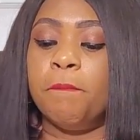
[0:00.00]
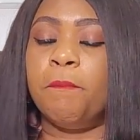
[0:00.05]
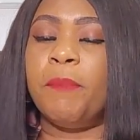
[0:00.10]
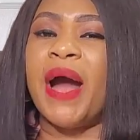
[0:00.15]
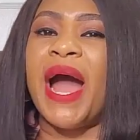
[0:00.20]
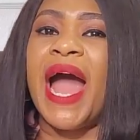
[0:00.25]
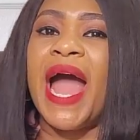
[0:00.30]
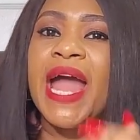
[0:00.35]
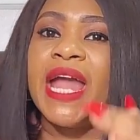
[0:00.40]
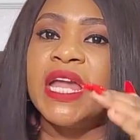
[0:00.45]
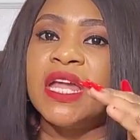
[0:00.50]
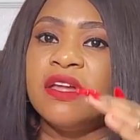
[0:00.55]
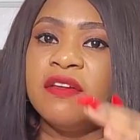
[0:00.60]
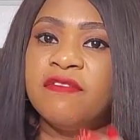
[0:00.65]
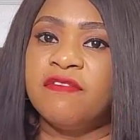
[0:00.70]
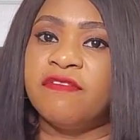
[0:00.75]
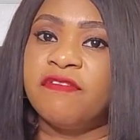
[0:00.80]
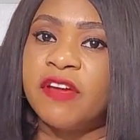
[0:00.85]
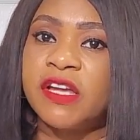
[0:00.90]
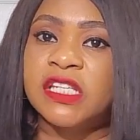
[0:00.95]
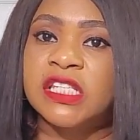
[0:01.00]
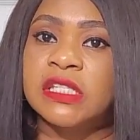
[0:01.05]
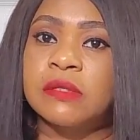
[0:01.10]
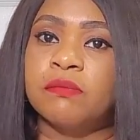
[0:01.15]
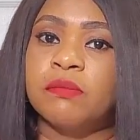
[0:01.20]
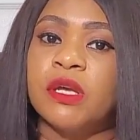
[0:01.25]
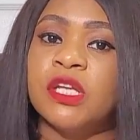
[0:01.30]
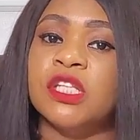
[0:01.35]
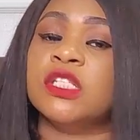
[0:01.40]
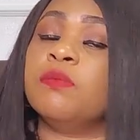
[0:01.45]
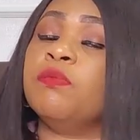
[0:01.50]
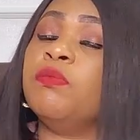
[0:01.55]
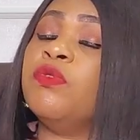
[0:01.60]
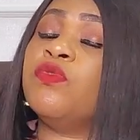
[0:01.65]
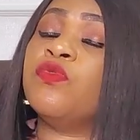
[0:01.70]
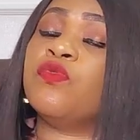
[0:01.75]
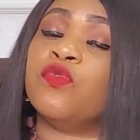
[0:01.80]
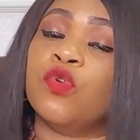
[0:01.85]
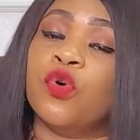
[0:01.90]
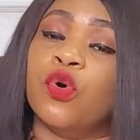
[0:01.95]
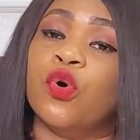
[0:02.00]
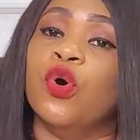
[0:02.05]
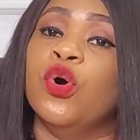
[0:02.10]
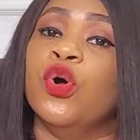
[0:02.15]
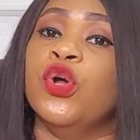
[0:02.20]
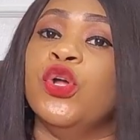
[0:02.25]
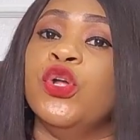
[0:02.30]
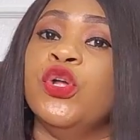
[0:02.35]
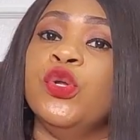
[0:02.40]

buy investments before